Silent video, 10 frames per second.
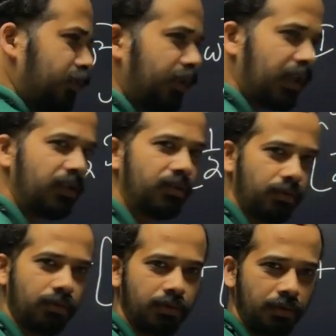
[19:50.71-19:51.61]
you can
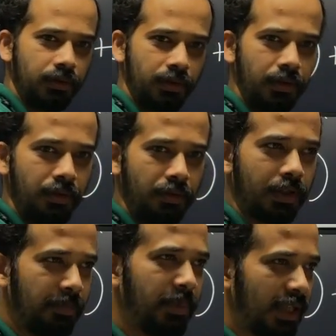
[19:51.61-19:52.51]
do.
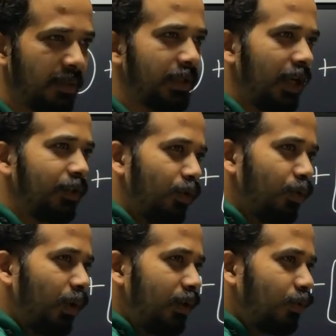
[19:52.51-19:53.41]
Okay, but I mean, I don't
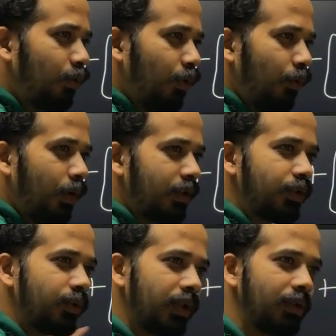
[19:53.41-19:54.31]
want to go for
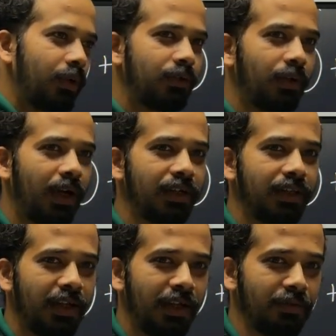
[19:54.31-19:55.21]
this one. I want to handle
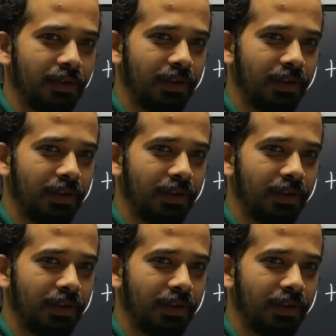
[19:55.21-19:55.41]
there only.